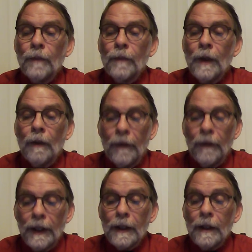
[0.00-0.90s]

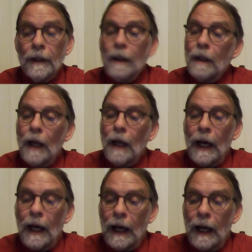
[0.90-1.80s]
Then
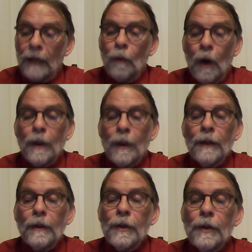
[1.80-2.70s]
I could walk
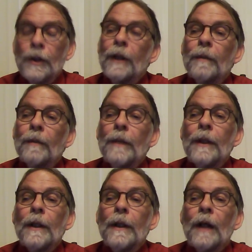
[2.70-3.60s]
into the gym
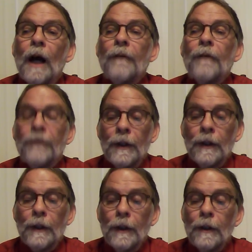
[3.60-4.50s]
confident
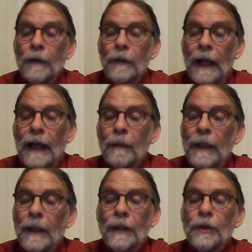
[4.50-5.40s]
that I could
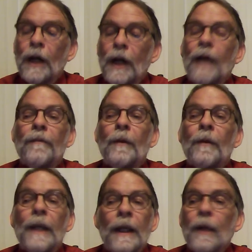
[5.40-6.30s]
make a shot from
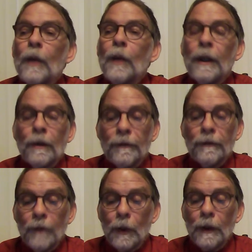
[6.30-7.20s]
anywhere on the
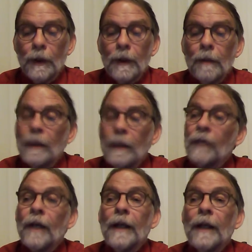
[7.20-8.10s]
floor because
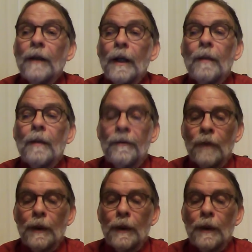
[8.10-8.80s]
I had done it before.